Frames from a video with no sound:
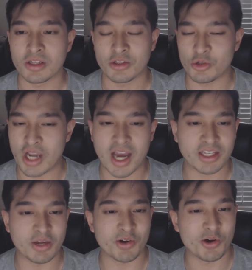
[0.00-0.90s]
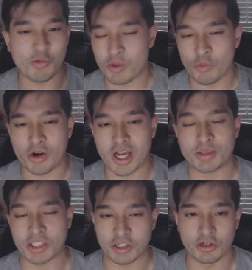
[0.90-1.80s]
you gotta get rid of one more
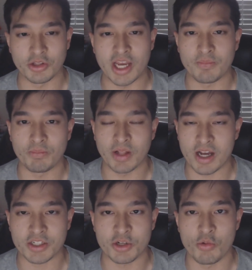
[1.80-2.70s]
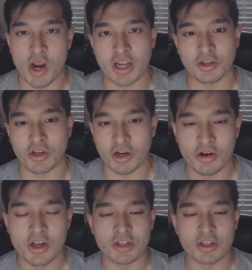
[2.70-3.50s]
obstacle that blocks your way, you know?